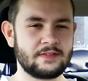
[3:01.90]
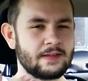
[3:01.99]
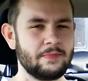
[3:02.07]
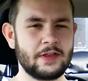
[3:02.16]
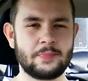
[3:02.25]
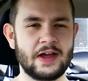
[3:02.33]

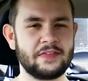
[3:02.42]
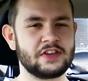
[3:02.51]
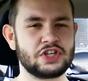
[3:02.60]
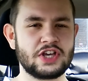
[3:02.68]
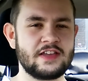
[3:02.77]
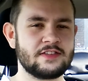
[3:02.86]
something about
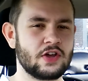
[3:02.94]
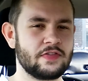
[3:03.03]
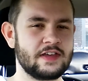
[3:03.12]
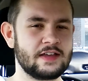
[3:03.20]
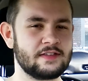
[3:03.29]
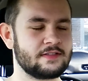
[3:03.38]
the cheese
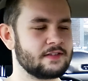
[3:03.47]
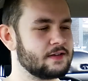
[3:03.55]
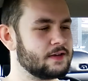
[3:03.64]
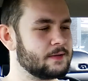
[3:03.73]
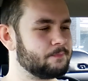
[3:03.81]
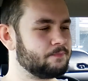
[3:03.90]
on these
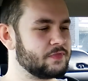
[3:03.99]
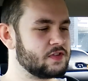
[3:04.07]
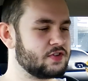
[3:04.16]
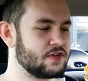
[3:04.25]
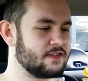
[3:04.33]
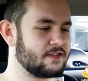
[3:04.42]

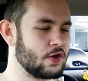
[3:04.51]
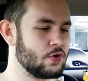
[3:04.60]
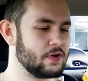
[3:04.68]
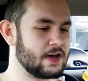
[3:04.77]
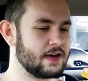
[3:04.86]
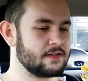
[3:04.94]
is just
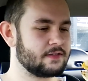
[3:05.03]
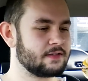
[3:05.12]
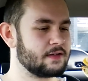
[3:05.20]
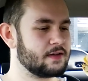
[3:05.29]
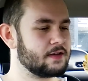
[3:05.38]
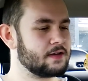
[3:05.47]
so nice.